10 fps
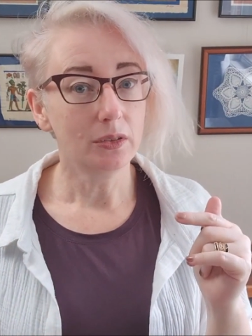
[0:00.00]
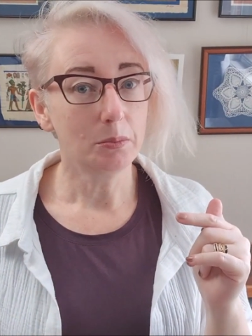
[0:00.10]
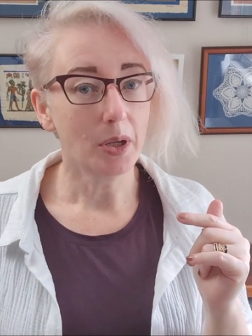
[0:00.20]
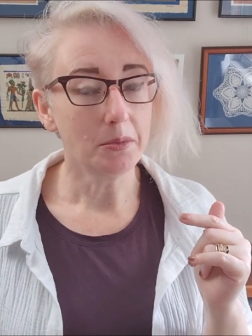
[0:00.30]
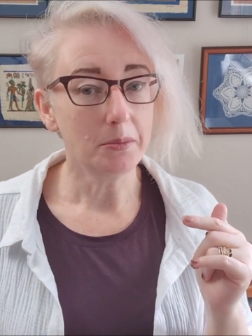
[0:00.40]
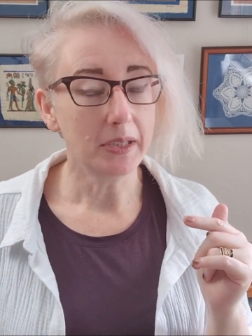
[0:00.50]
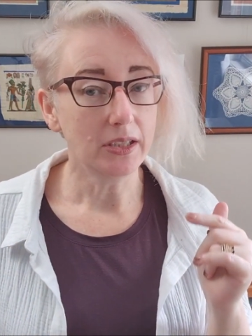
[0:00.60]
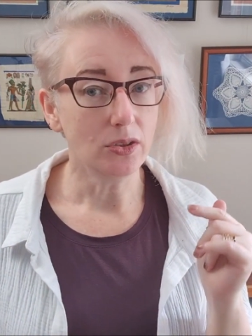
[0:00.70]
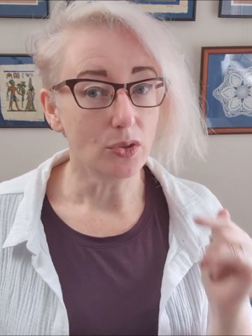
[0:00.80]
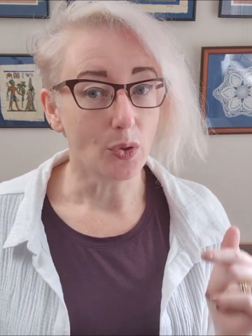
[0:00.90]
probably
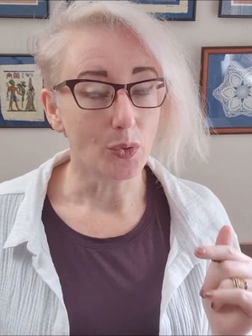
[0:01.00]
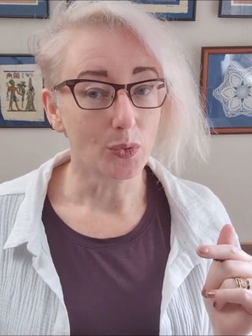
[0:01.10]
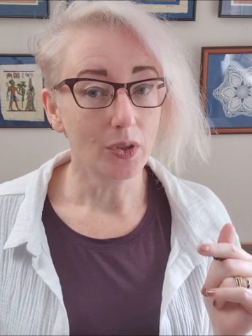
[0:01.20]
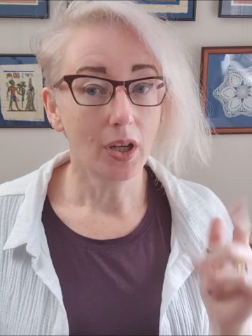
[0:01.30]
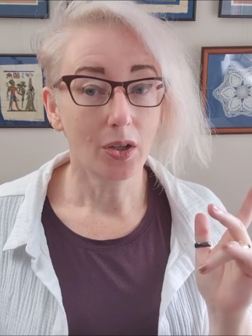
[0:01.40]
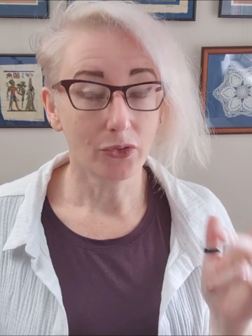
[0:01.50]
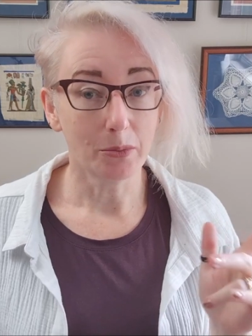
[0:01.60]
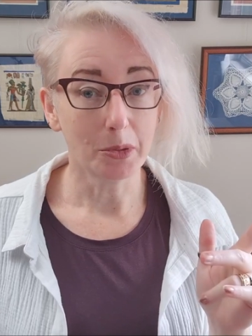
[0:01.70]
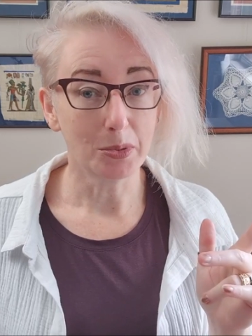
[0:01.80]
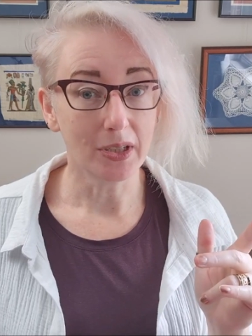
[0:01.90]
know from
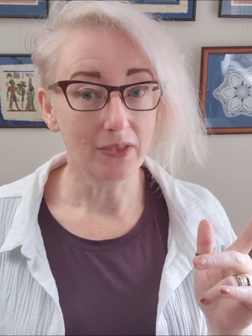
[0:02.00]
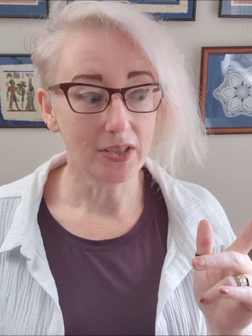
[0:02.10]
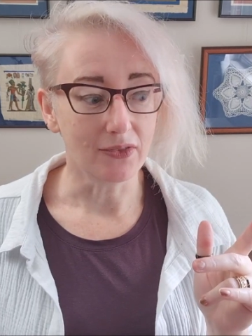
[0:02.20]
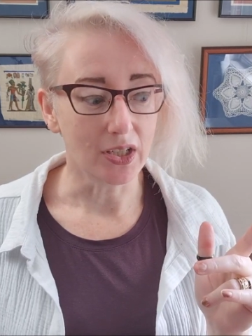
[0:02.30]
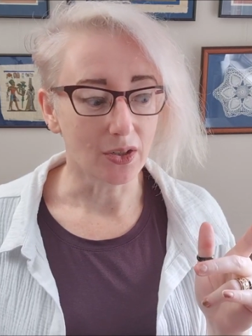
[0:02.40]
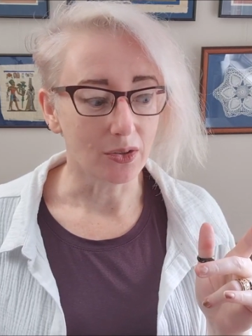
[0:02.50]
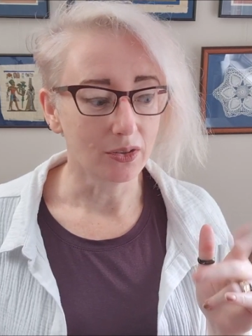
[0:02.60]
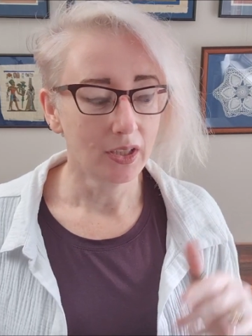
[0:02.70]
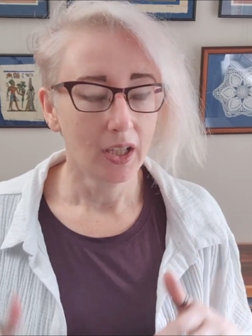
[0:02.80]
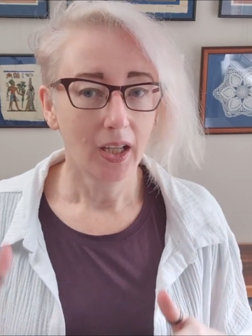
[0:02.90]
a previous video